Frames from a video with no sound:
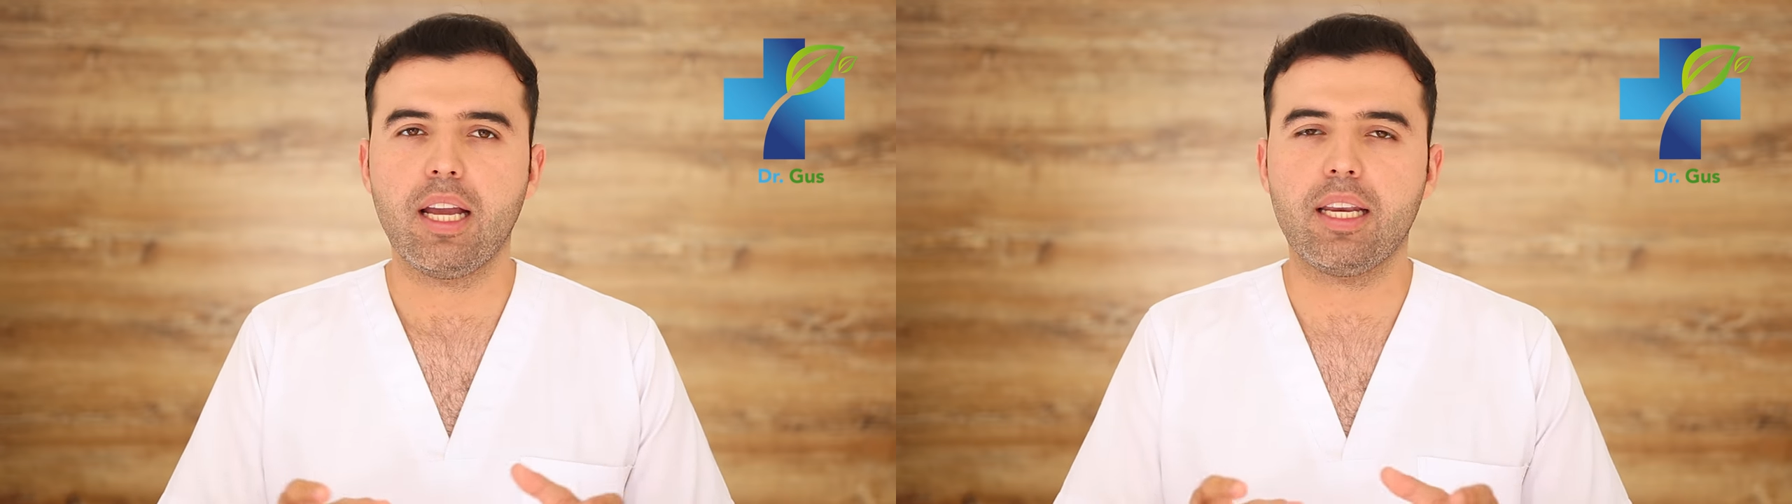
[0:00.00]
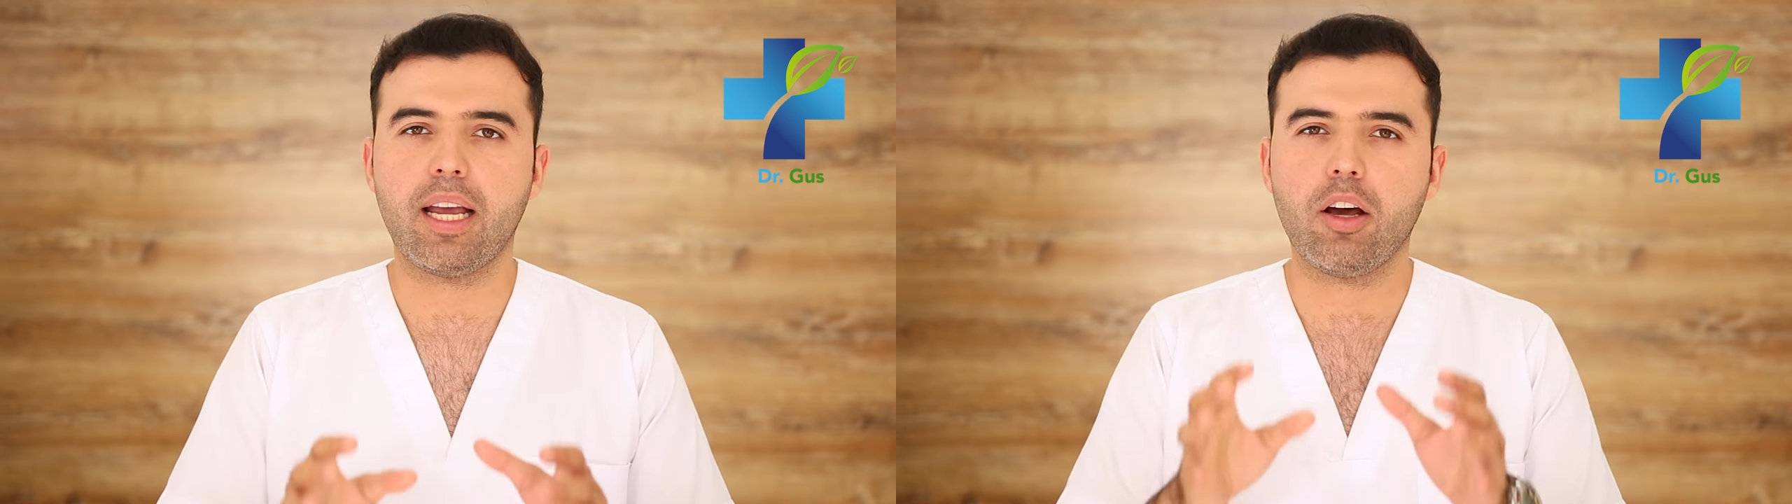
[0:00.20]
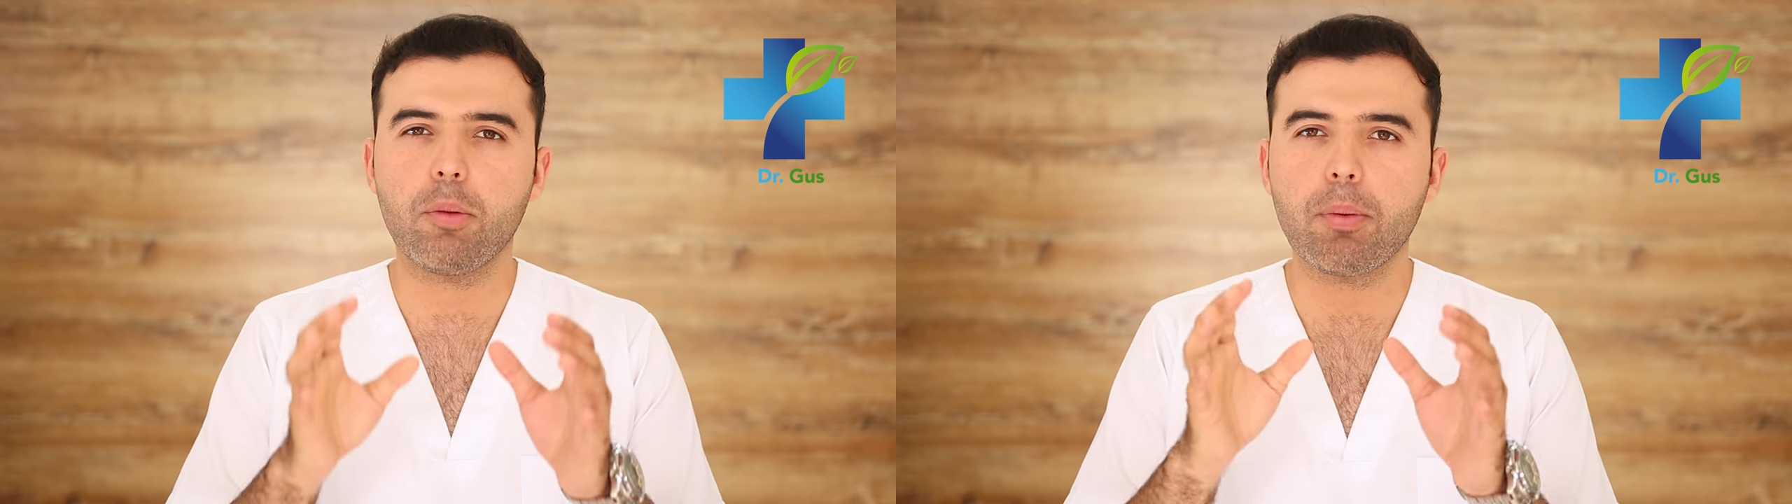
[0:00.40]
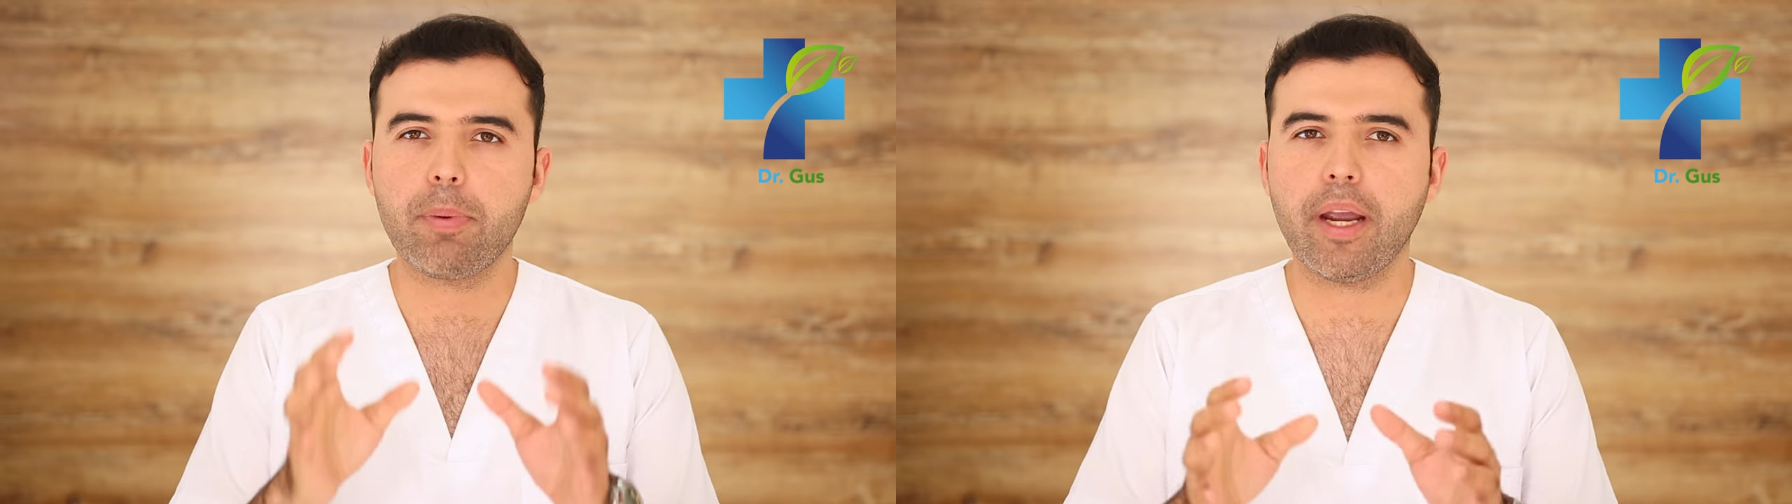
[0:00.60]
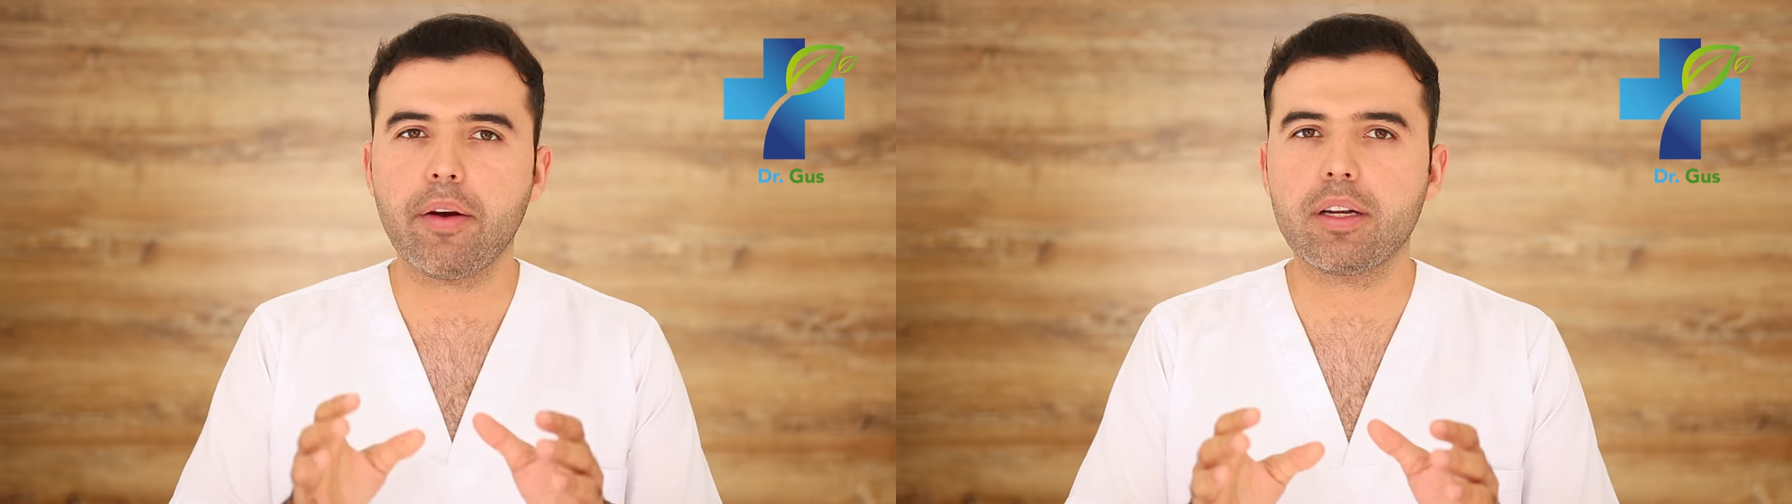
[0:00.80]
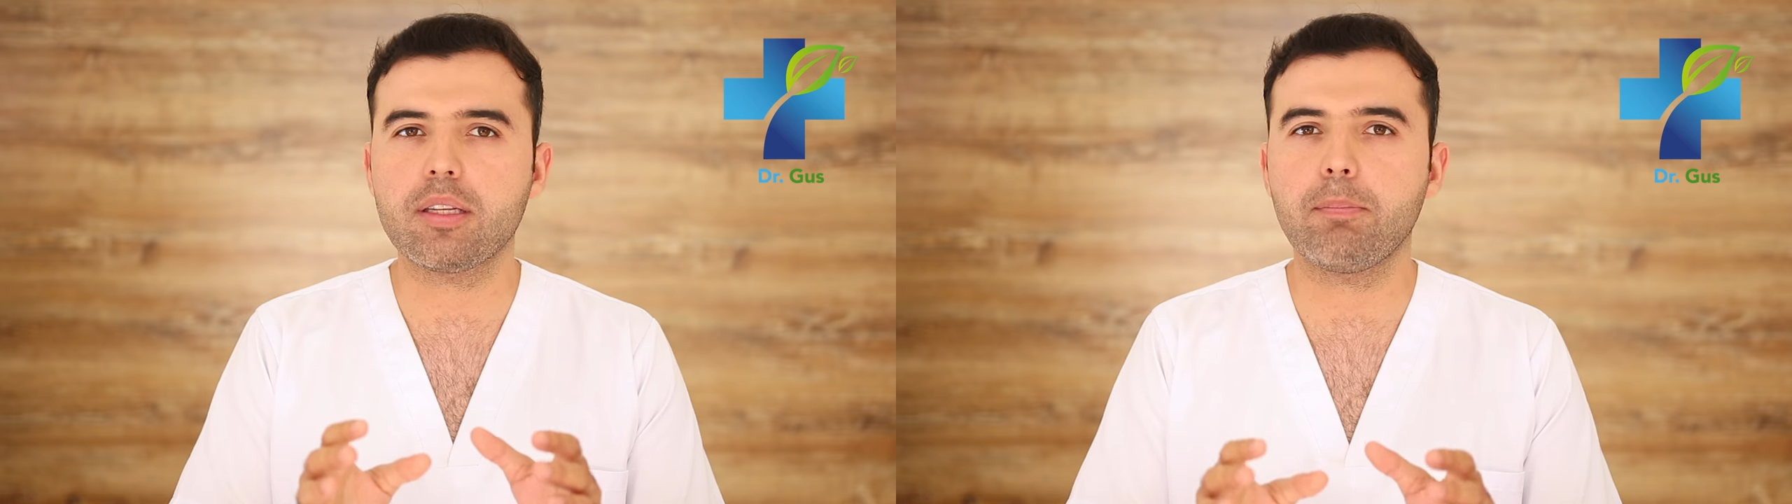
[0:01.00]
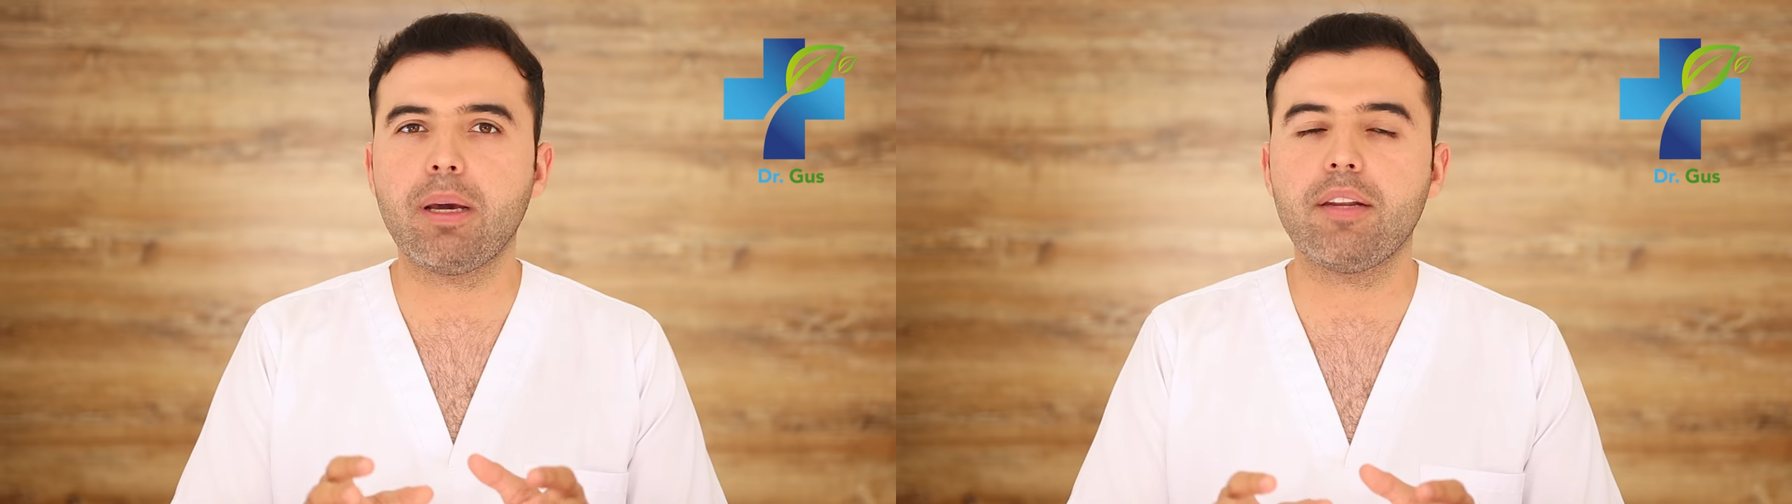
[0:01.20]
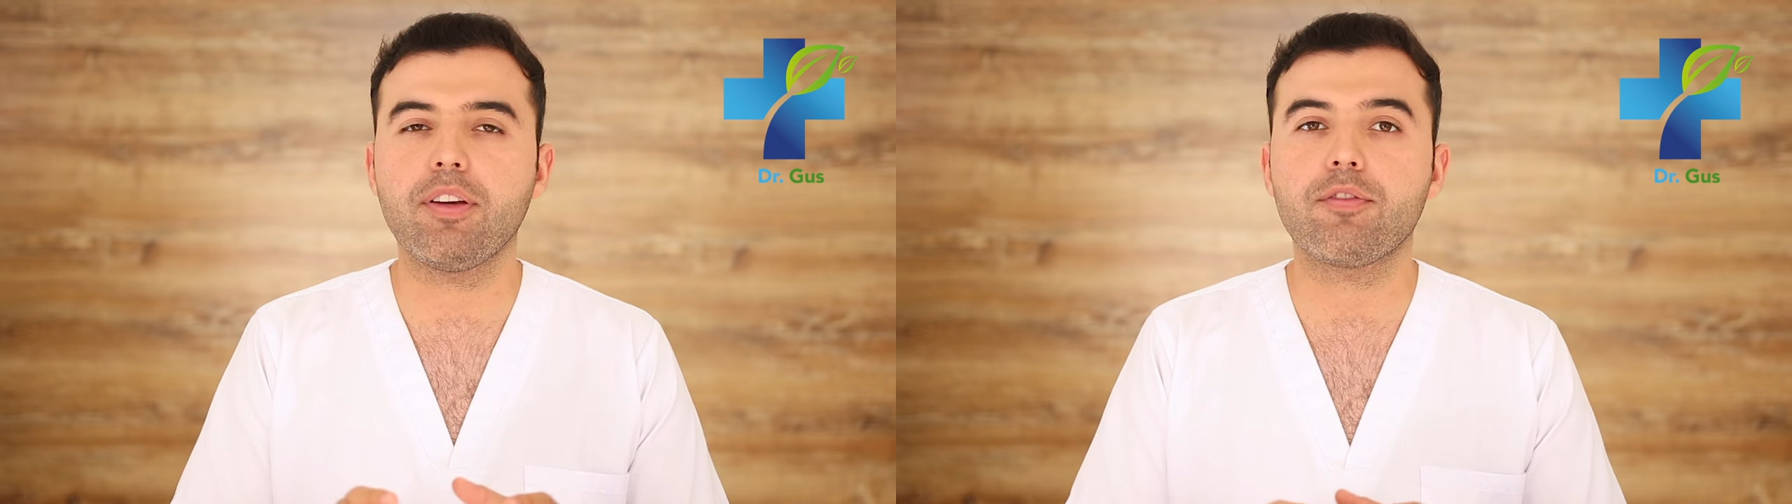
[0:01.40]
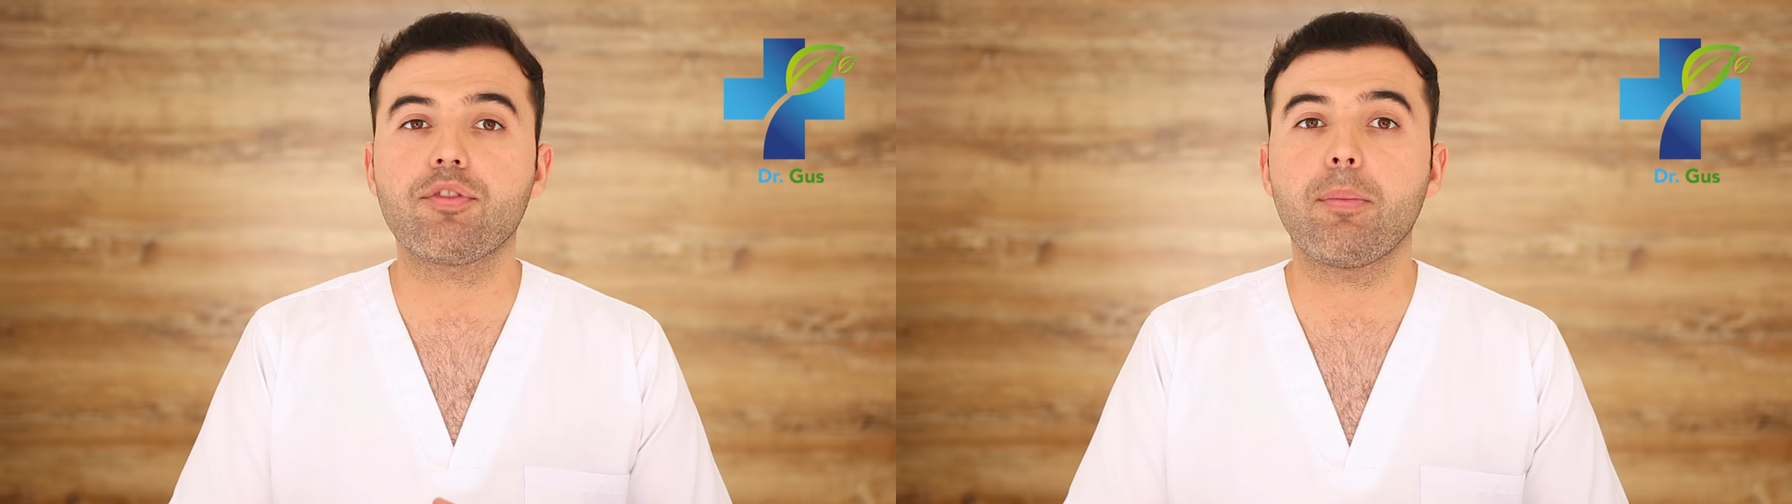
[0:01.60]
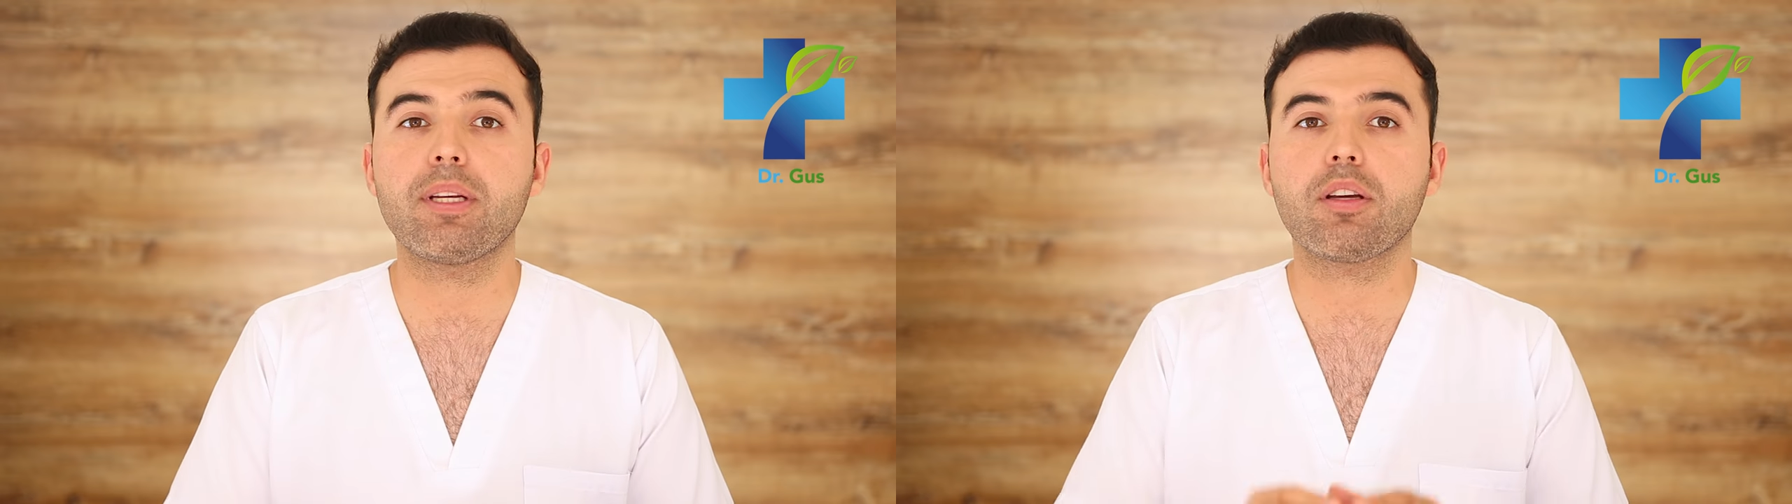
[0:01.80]
and how to prepare it to benefit
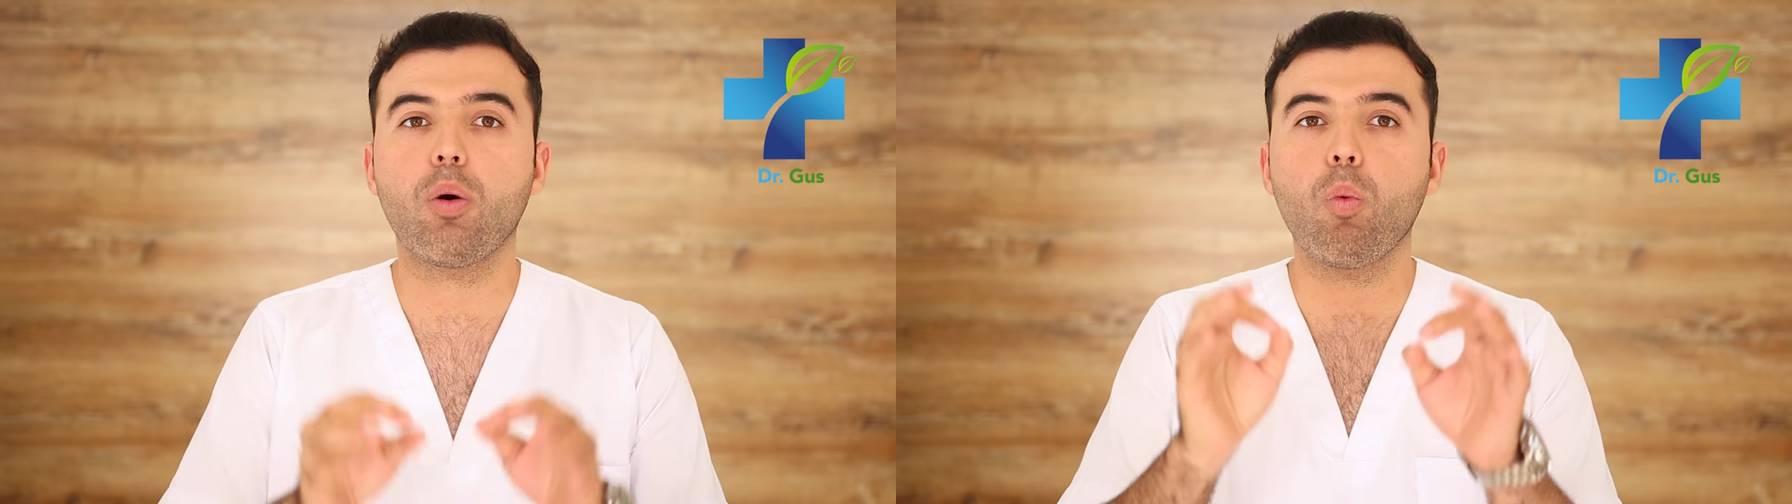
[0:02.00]
from it